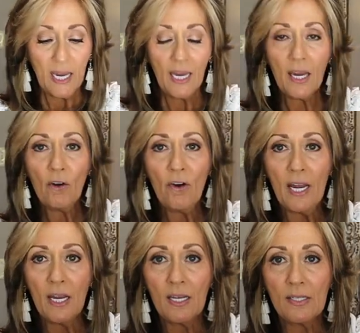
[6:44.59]
Here
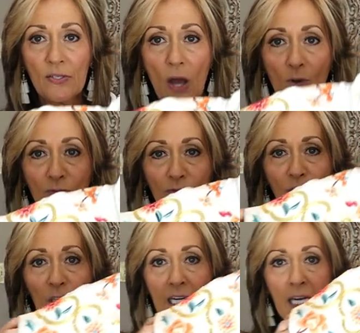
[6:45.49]
is a
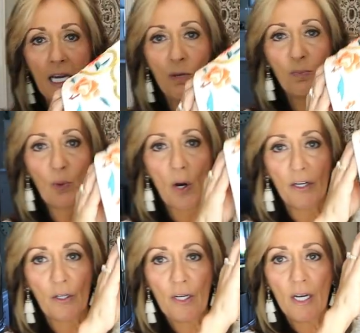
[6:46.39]
fully
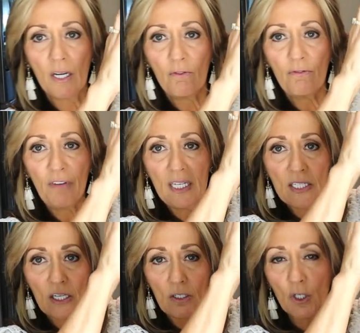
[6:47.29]
embroidered
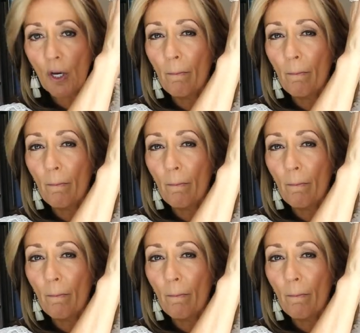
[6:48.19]
vintage,